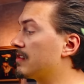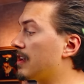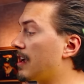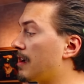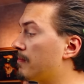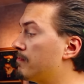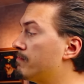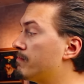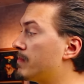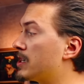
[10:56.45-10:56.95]
a
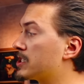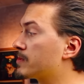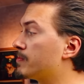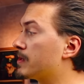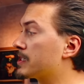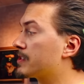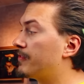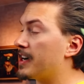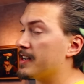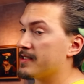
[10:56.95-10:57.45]
much,
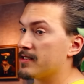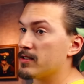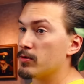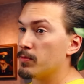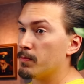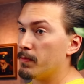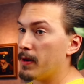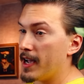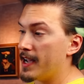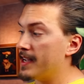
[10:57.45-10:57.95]
much
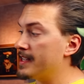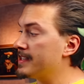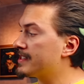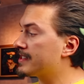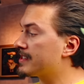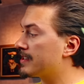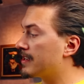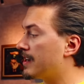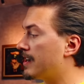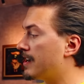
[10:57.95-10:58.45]
faster
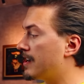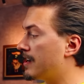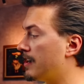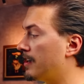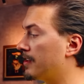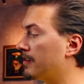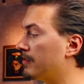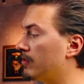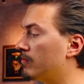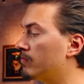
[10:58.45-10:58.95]
pace,
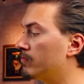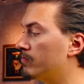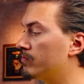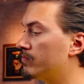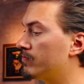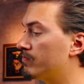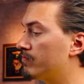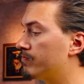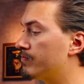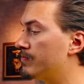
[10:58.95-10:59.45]

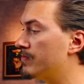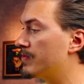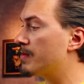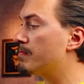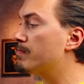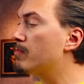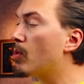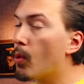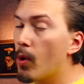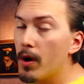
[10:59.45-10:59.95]
the
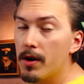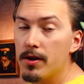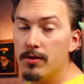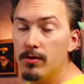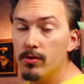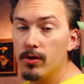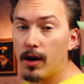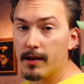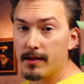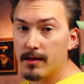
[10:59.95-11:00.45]
more
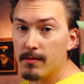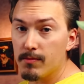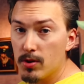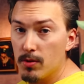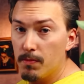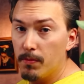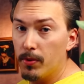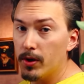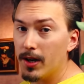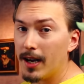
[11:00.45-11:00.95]
you items you
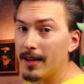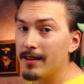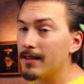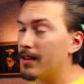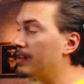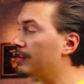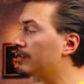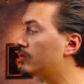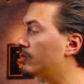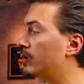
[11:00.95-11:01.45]
put
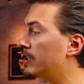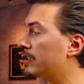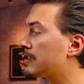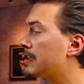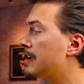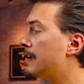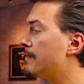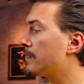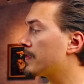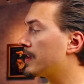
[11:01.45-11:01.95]
into it,
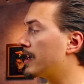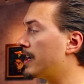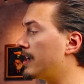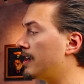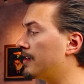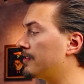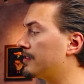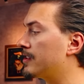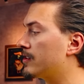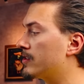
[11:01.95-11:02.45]

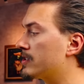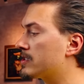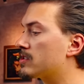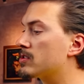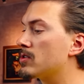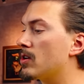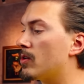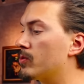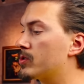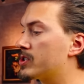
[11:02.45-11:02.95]
there is
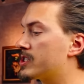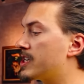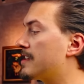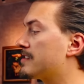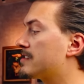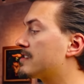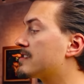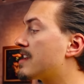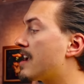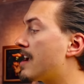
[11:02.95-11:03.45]
no
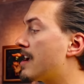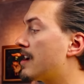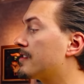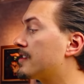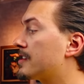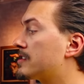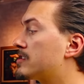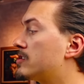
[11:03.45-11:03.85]
chance in hell that